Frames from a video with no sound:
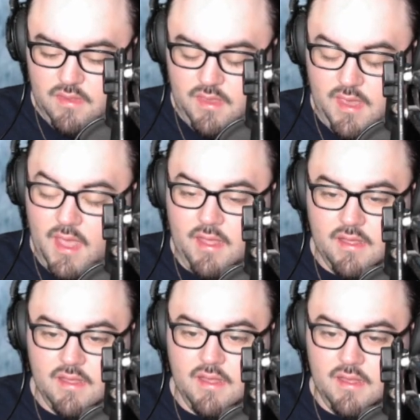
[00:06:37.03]
Yeah,
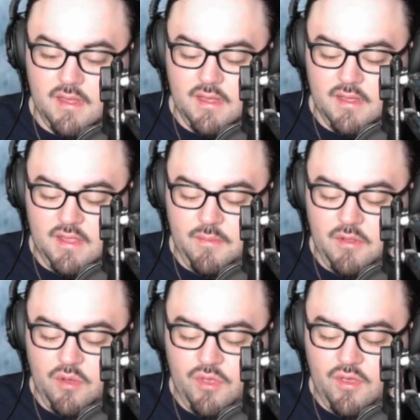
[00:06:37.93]
let me
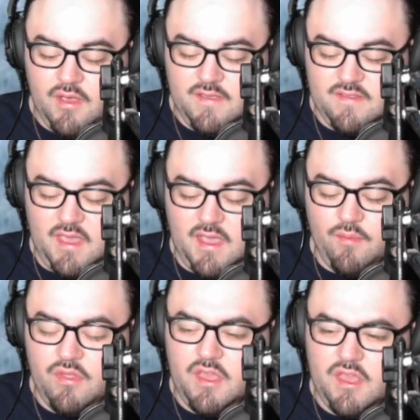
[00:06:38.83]
know what you guys think. I'm
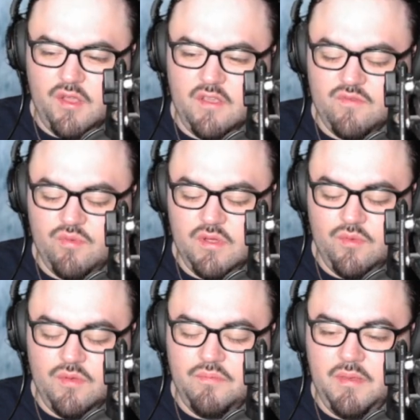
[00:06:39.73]
really curious
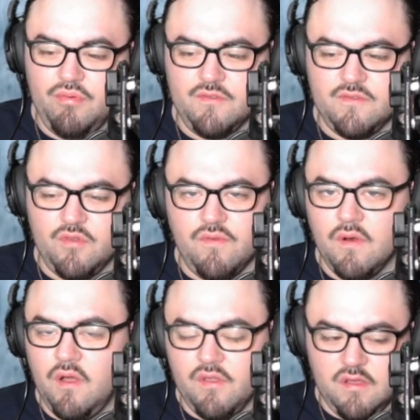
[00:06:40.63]
what people's
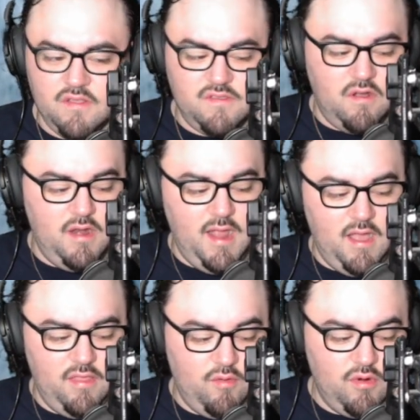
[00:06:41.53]
overall thoughts are
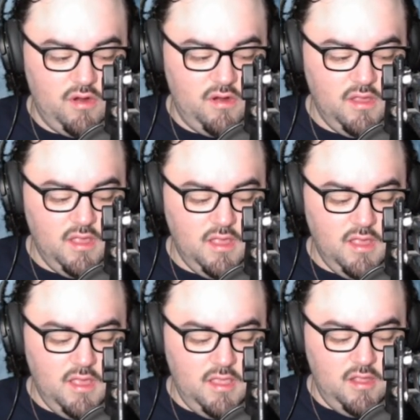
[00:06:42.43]
now that we're,
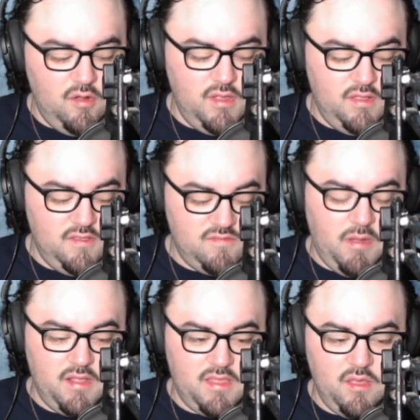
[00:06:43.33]
you know, in the
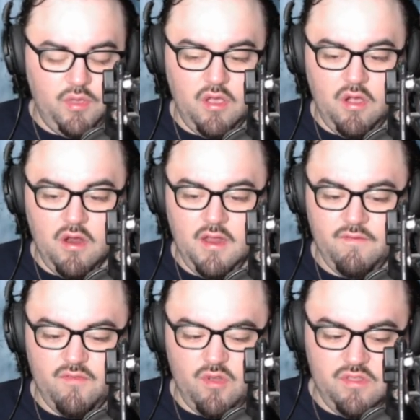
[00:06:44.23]
spot that we are
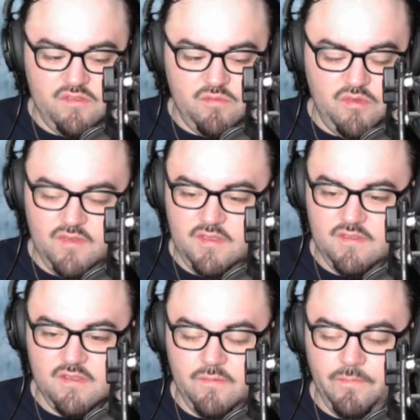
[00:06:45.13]
after all these
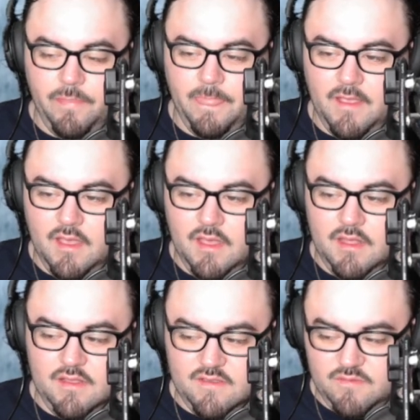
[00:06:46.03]
movies, and
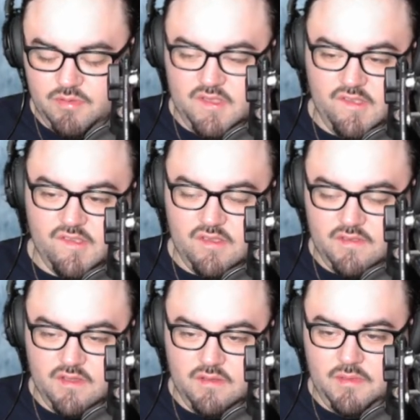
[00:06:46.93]
this potentially is
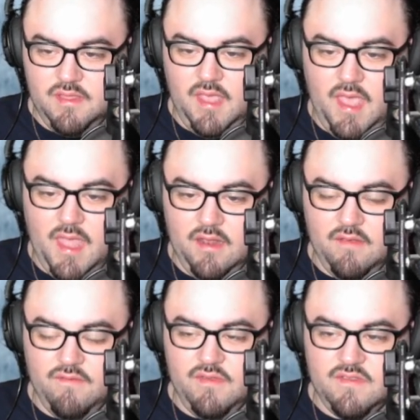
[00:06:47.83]
going to be the end
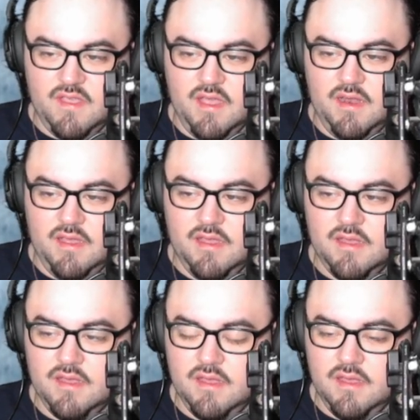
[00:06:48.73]
of this kind of,
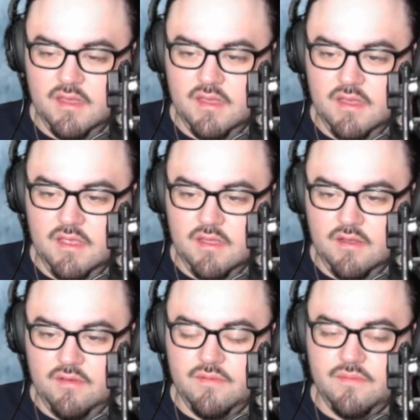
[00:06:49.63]
you know,